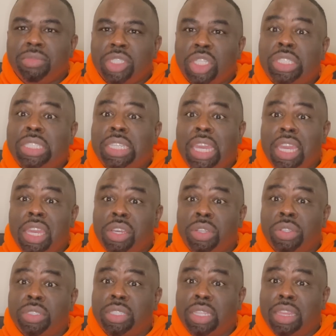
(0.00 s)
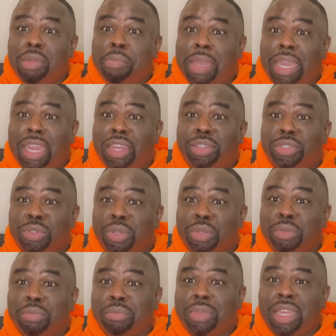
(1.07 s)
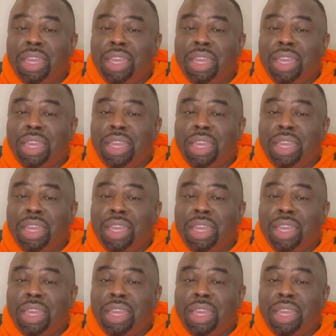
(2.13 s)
skills in the bedroom.